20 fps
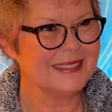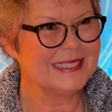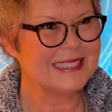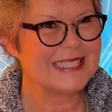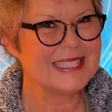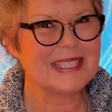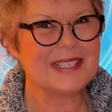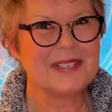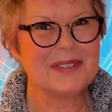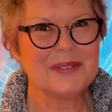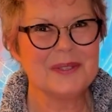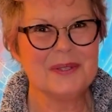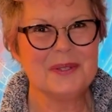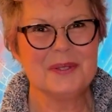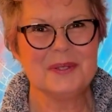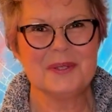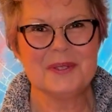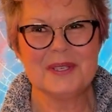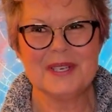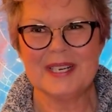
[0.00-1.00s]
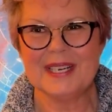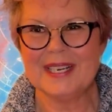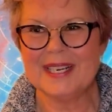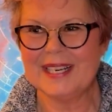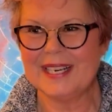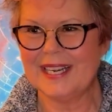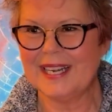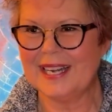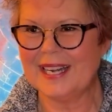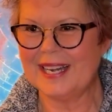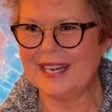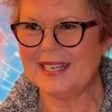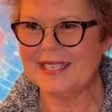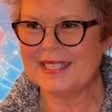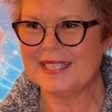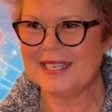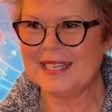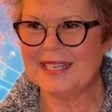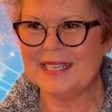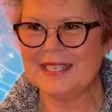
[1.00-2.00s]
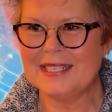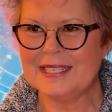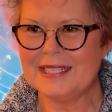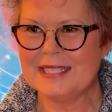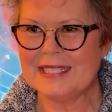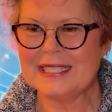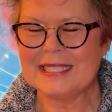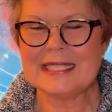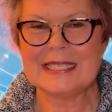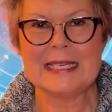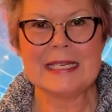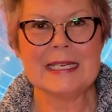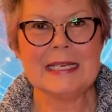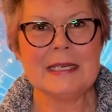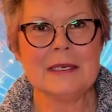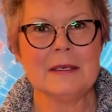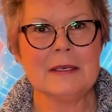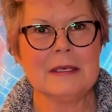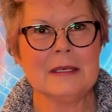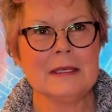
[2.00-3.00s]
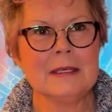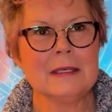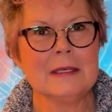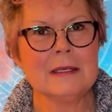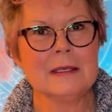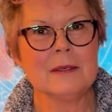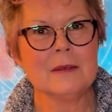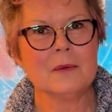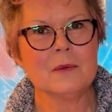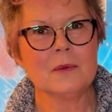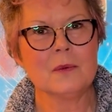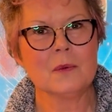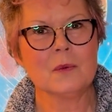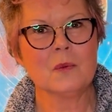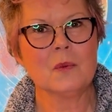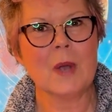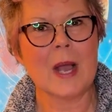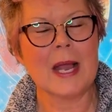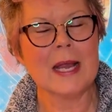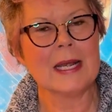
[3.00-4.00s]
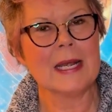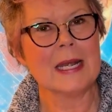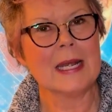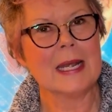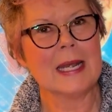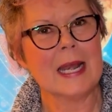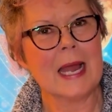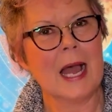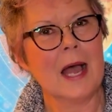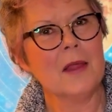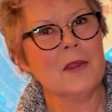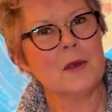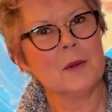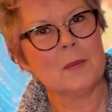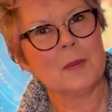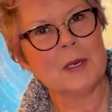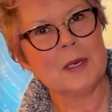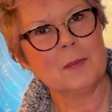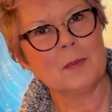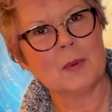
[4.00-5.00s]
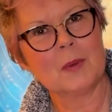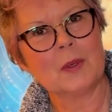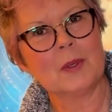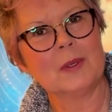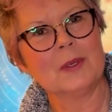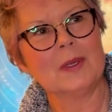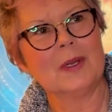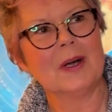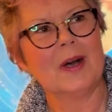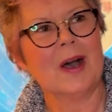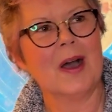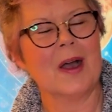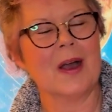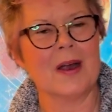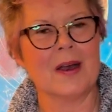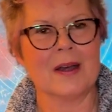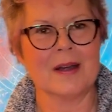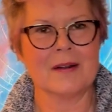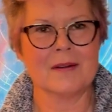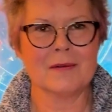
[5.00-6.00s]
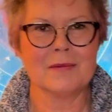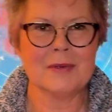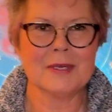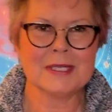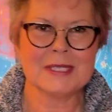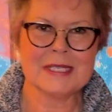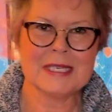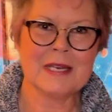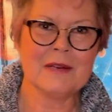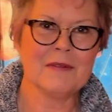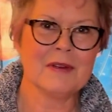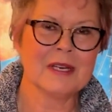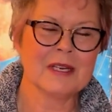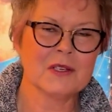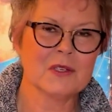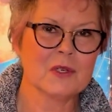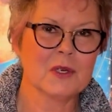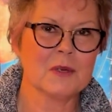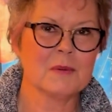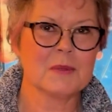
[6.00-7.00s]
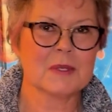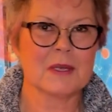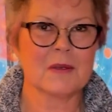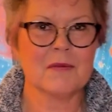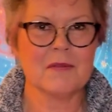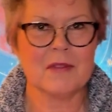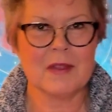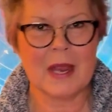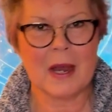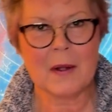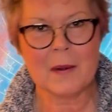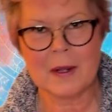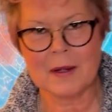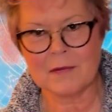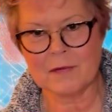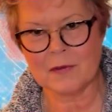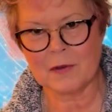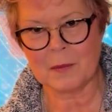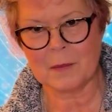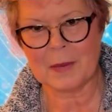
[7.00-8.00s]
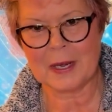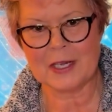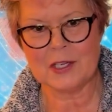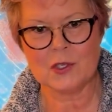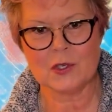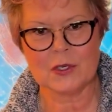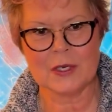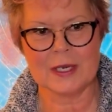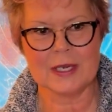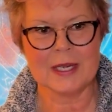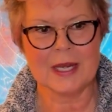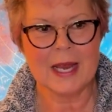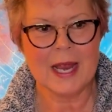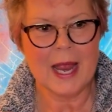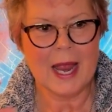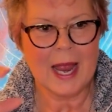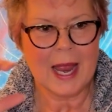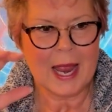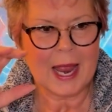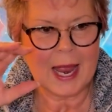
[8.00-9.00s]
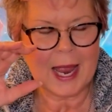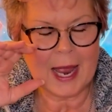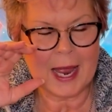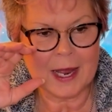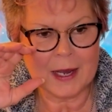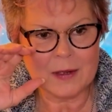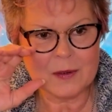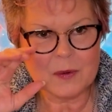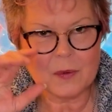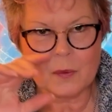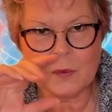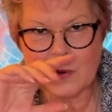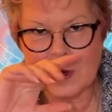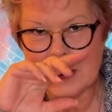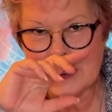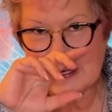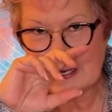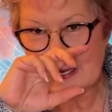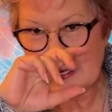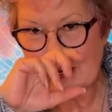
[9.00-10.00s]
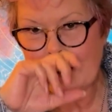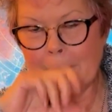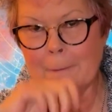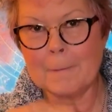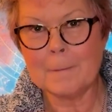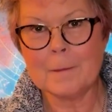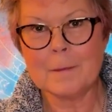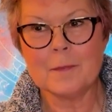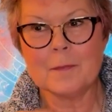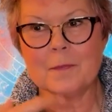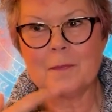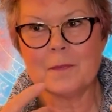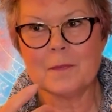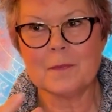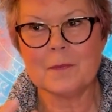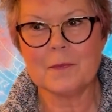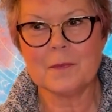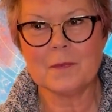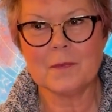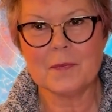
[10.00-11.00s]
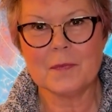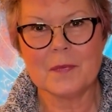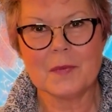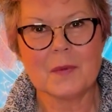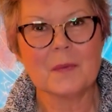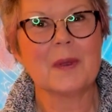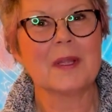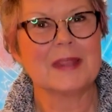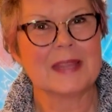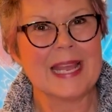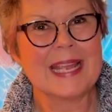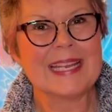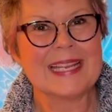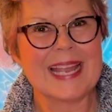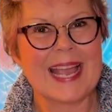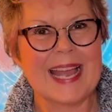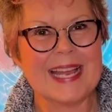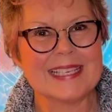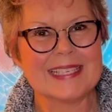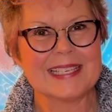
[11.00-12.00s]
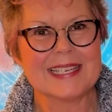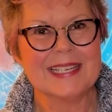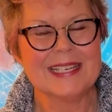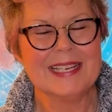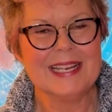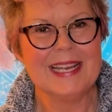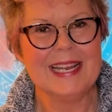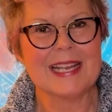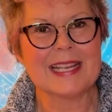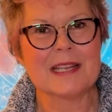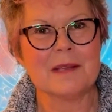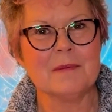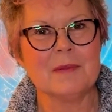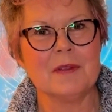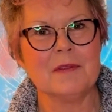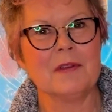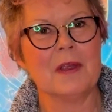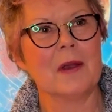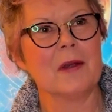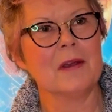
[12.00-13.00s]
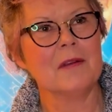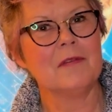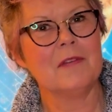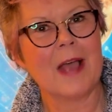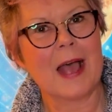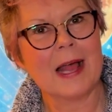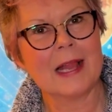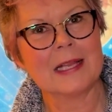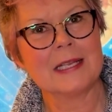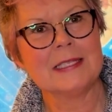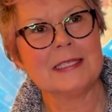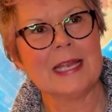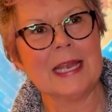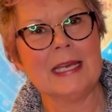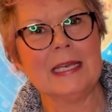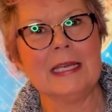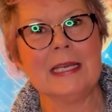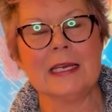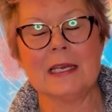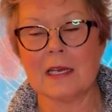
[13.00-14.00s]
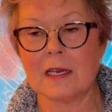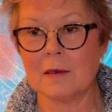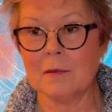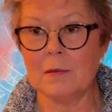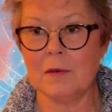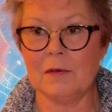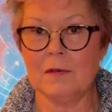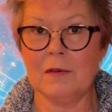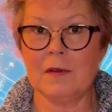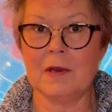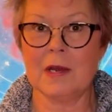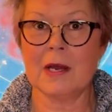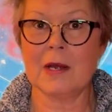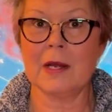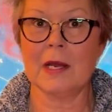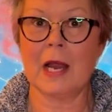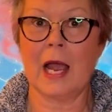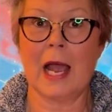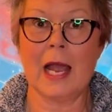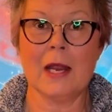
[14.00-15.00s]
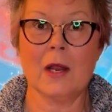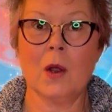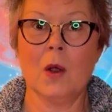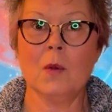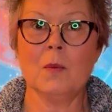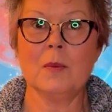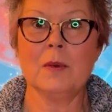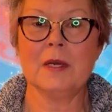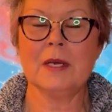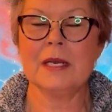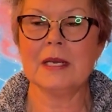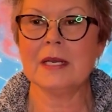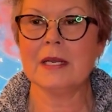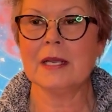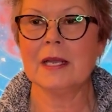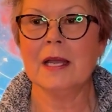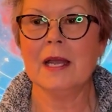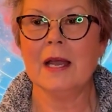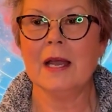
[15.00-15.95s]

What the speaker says: to see what other people are receiving in terms of their information and what they get. It can be very validating. It can be very eye-opening.